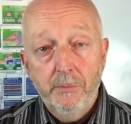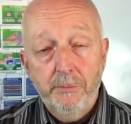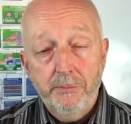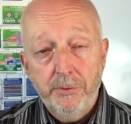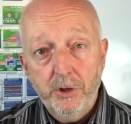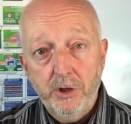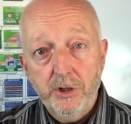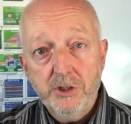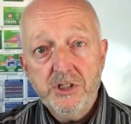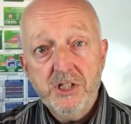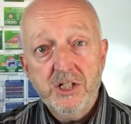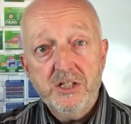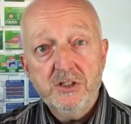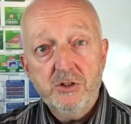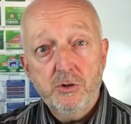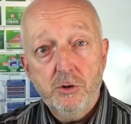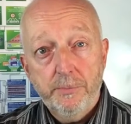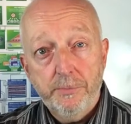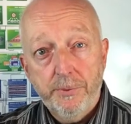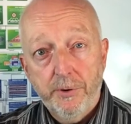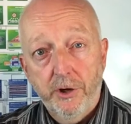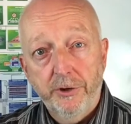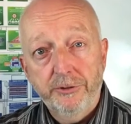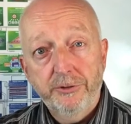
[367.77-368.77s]
Projects or
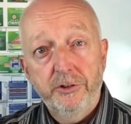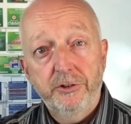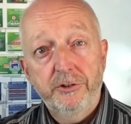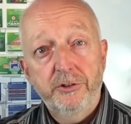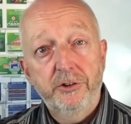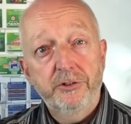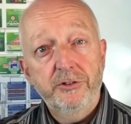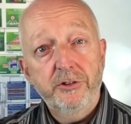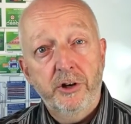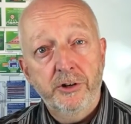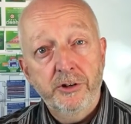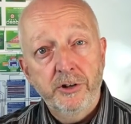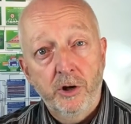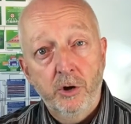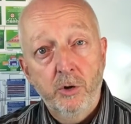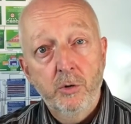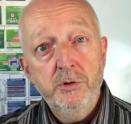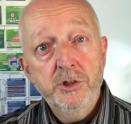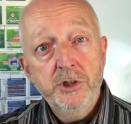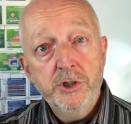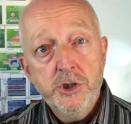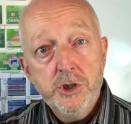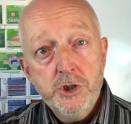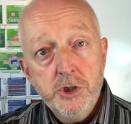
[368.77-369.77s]
processes are the
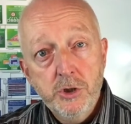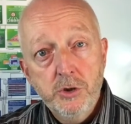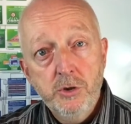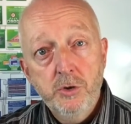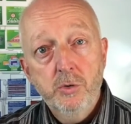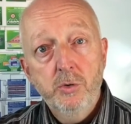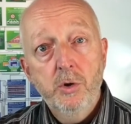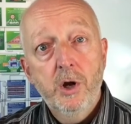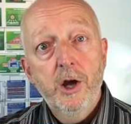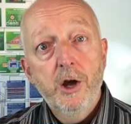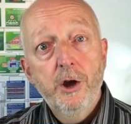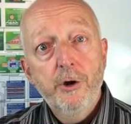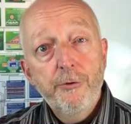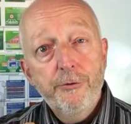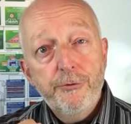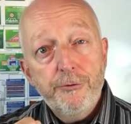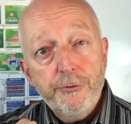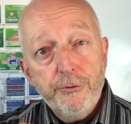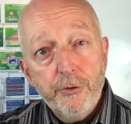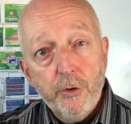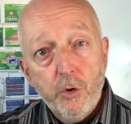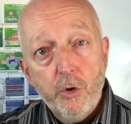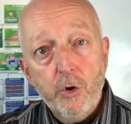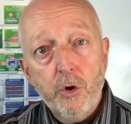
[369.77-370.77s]
only two
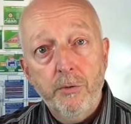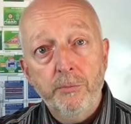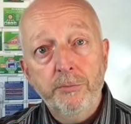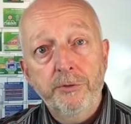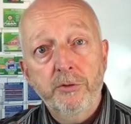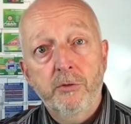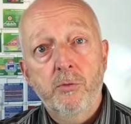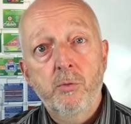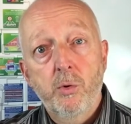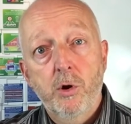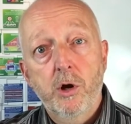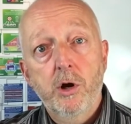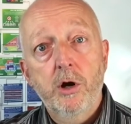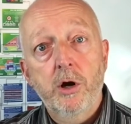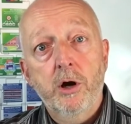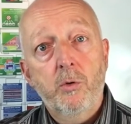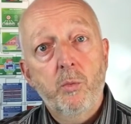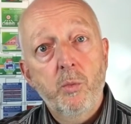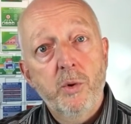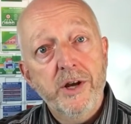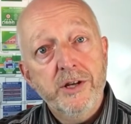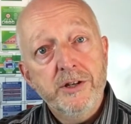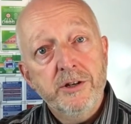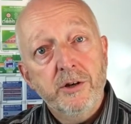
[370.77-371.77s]
forms of work
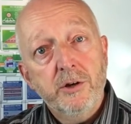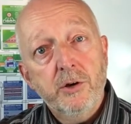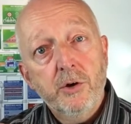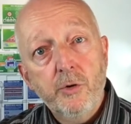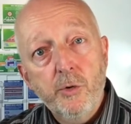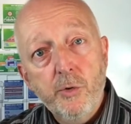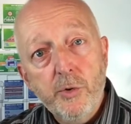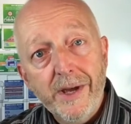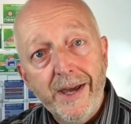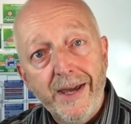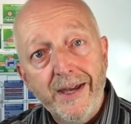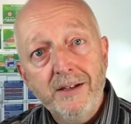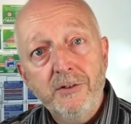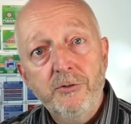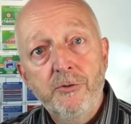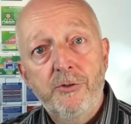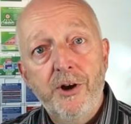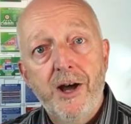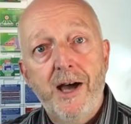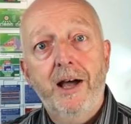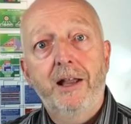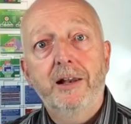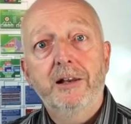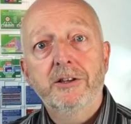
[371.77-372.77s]
where you create
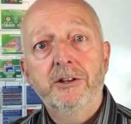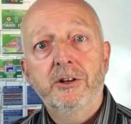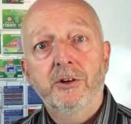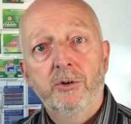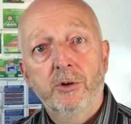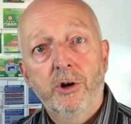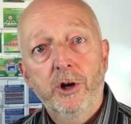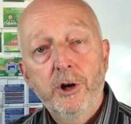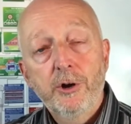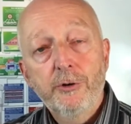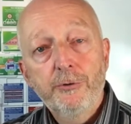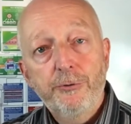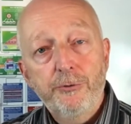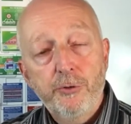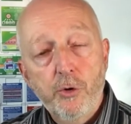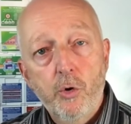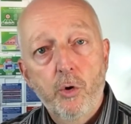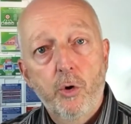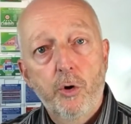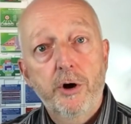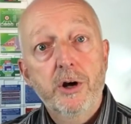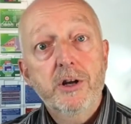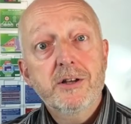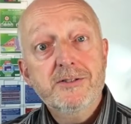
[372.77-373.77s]
value
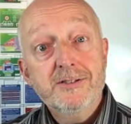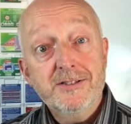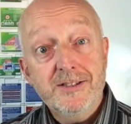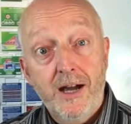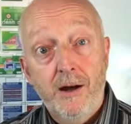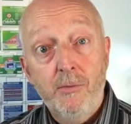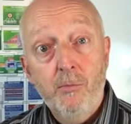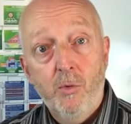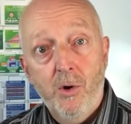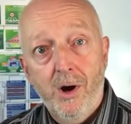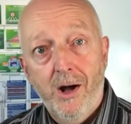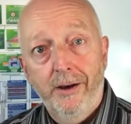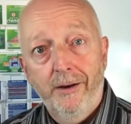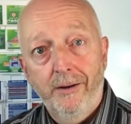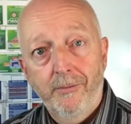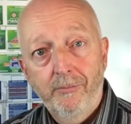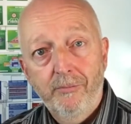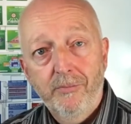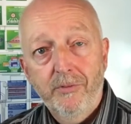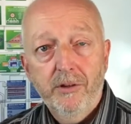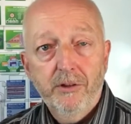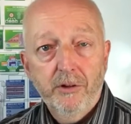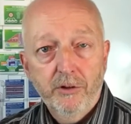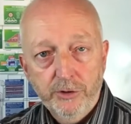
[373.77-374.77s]
for someone,
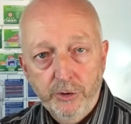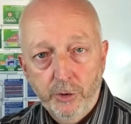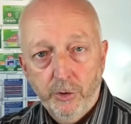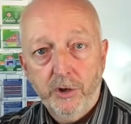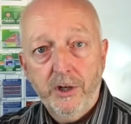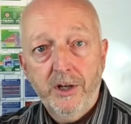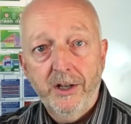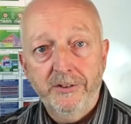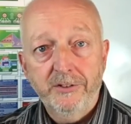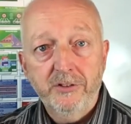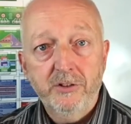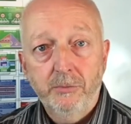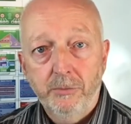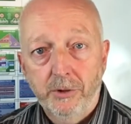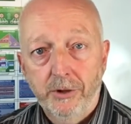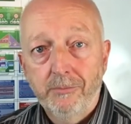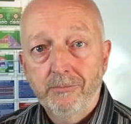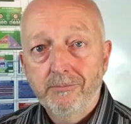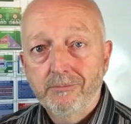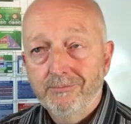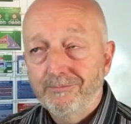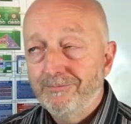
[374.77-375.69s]
your customer.